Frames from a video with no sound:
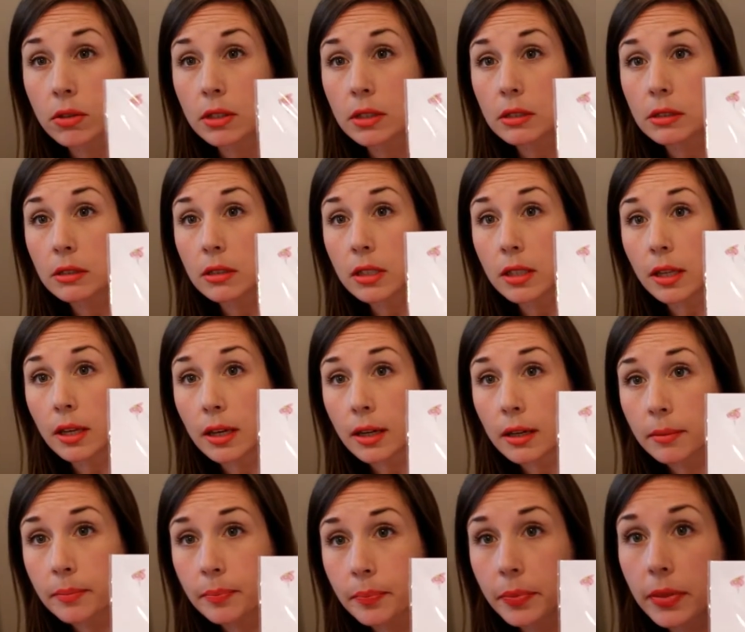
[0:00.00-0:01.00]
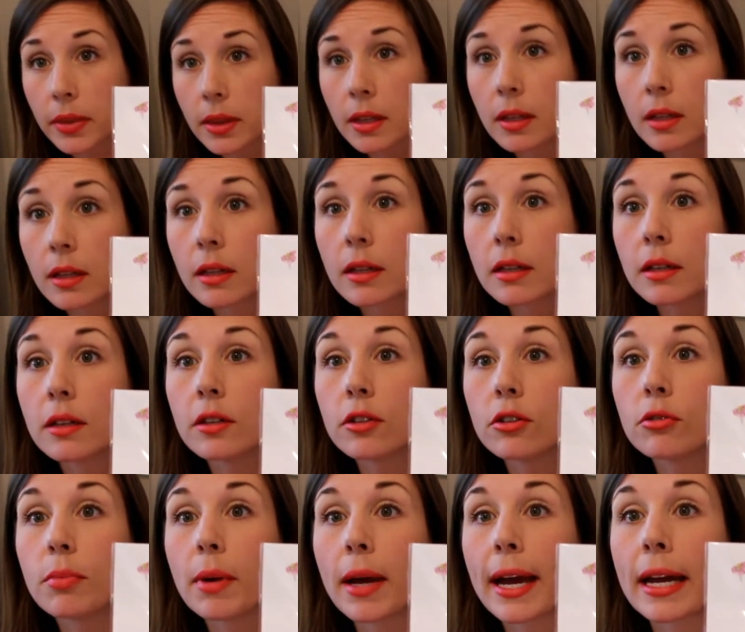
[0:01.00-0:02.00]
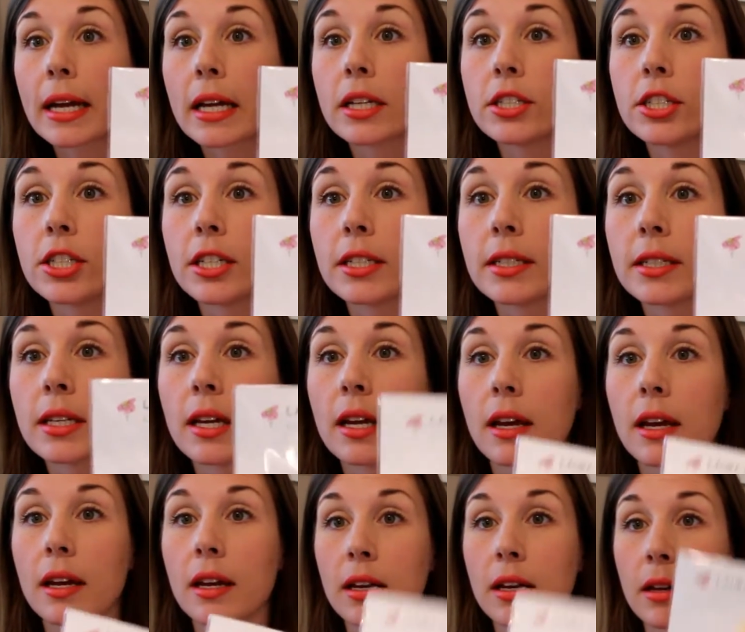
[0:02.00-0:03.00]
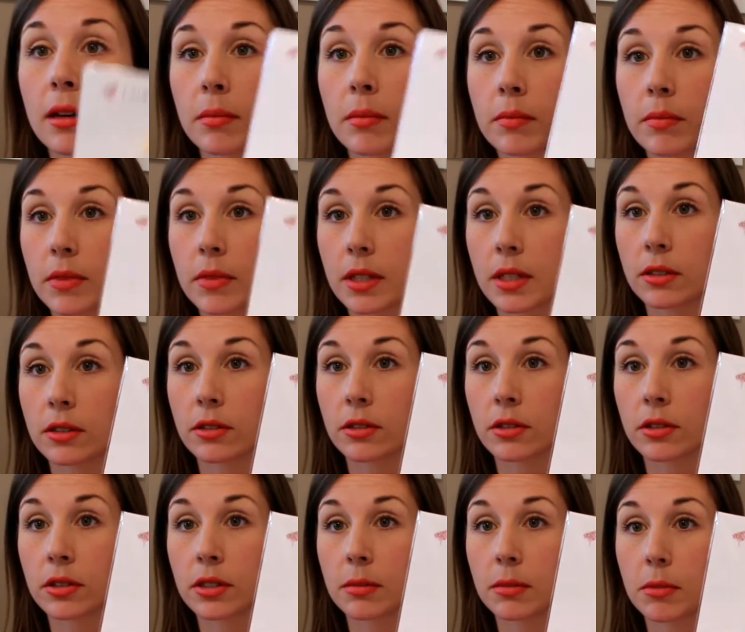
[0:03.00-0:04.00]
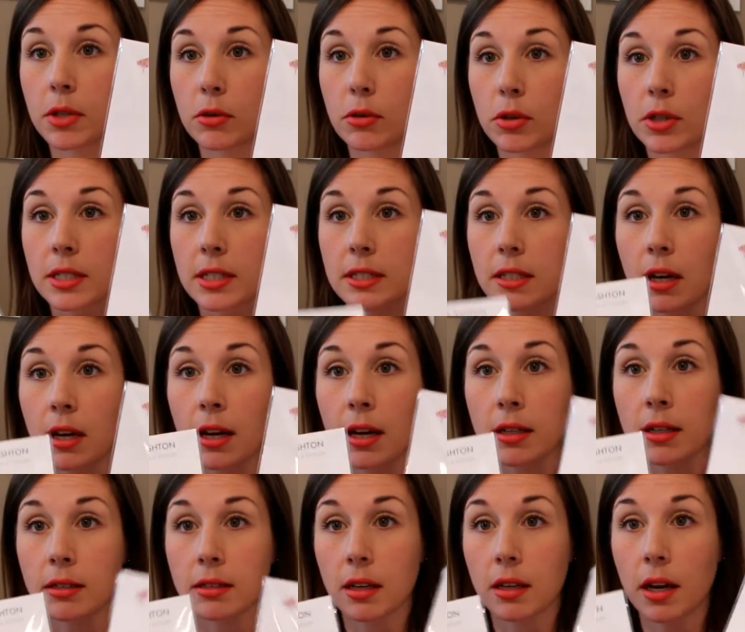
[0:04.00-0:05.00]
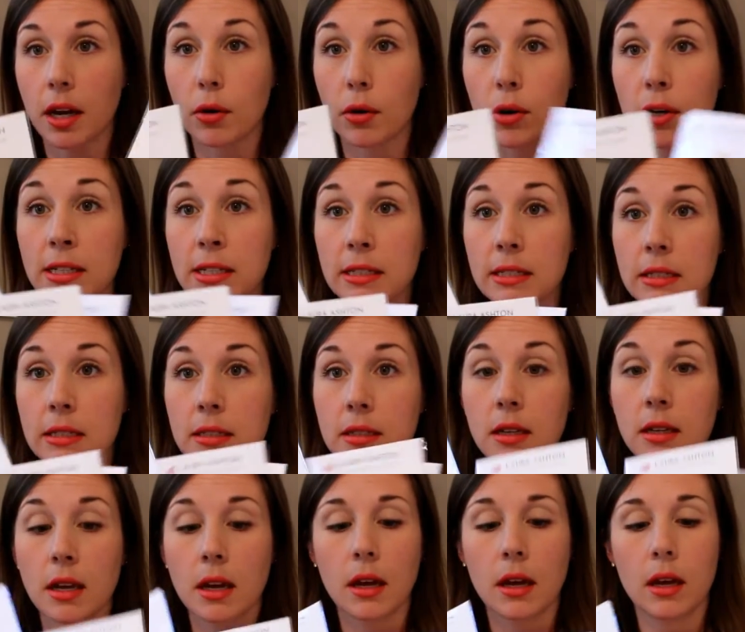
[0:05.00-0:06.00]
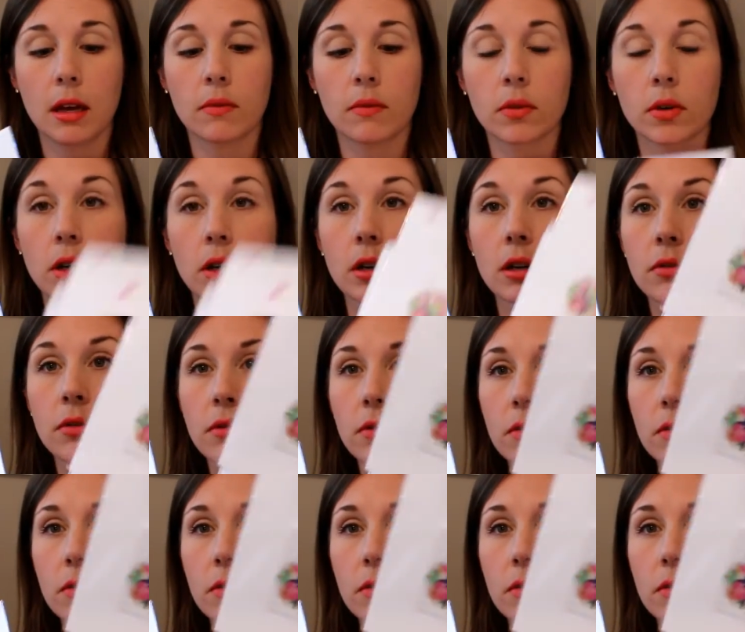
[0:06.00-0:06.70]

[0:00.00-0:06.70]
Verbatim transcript: you can see that, new packaging. Um, these are some newer designs, Iris, got a